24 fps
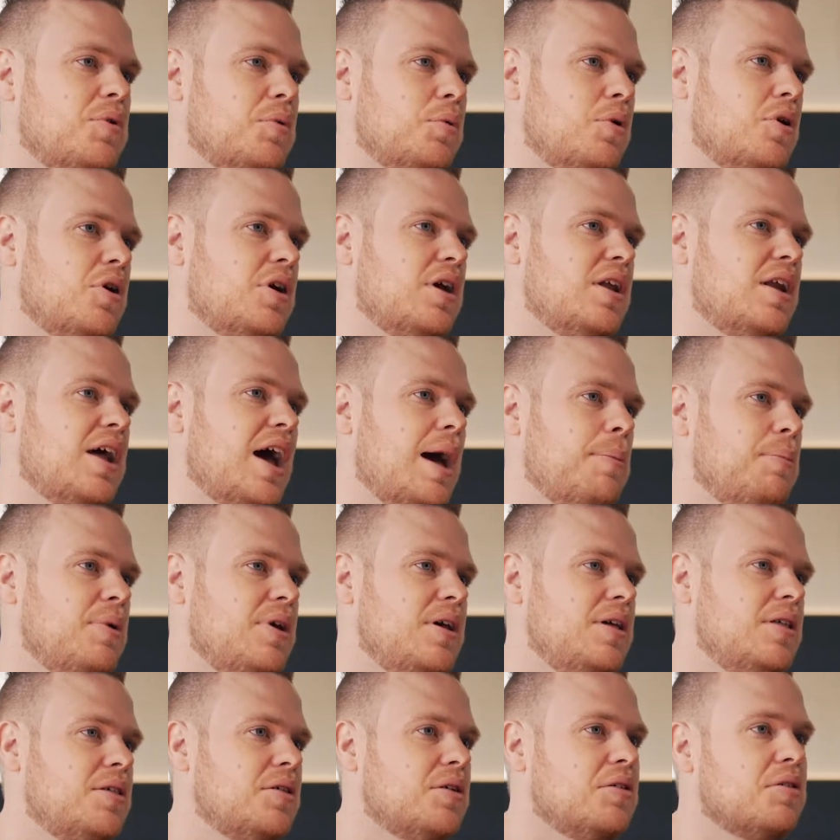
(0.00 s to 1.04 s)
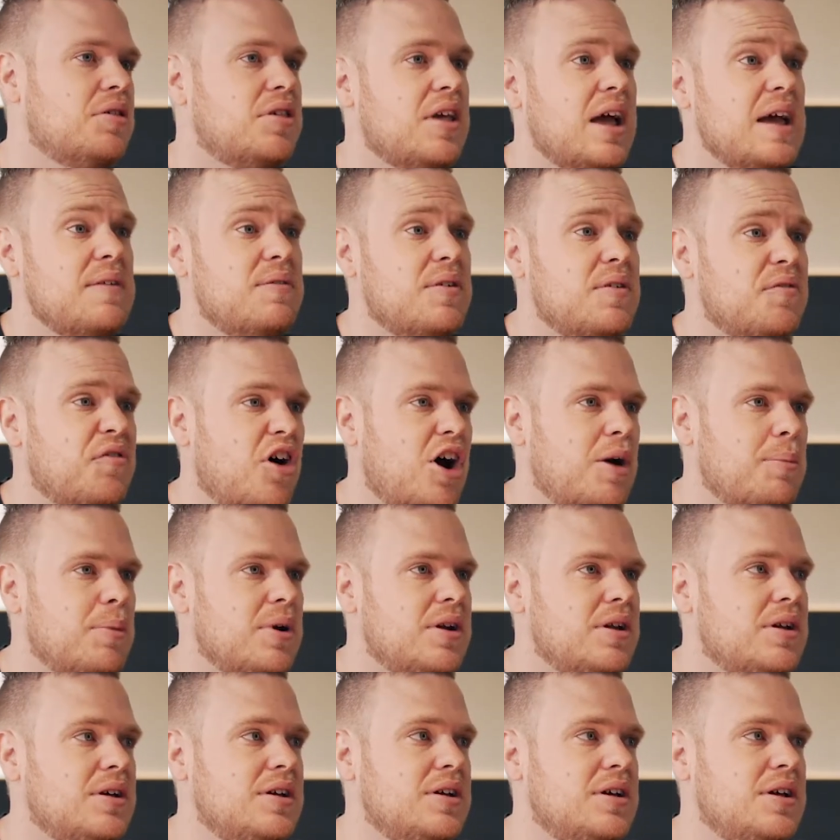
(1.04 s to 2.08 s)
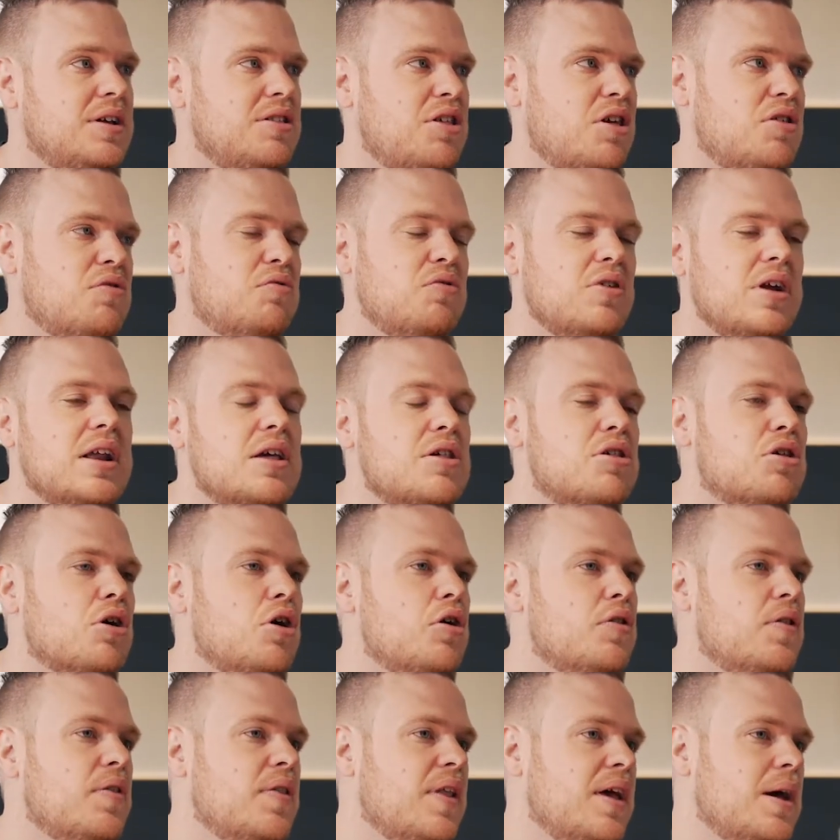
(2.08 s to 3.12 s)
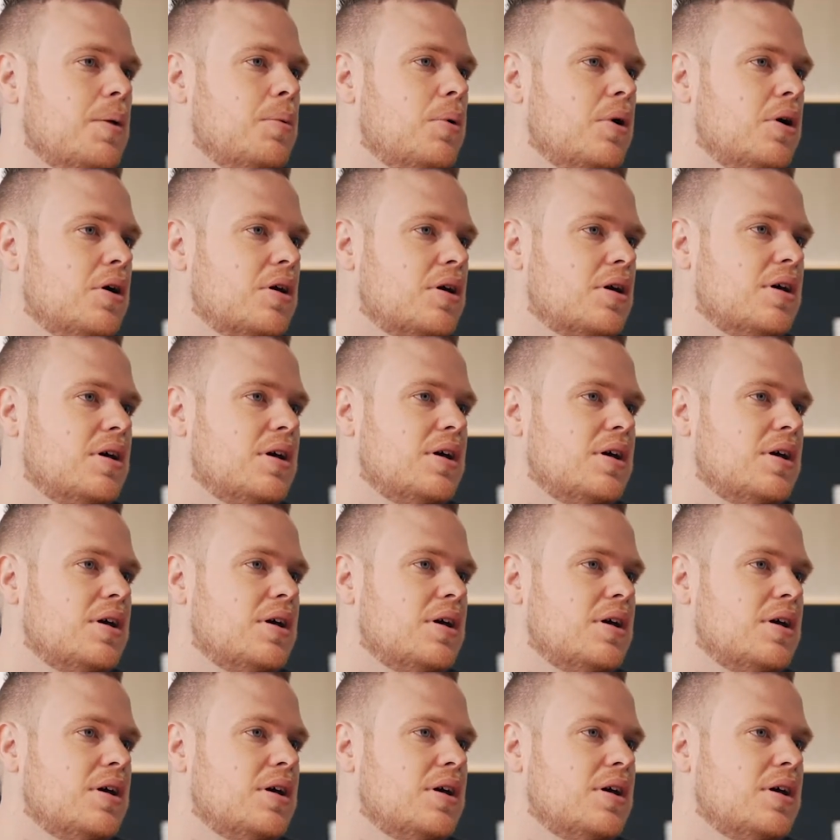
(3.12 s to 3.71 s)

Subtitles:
to work in a happy, sort of safe environment, just really shows in their work.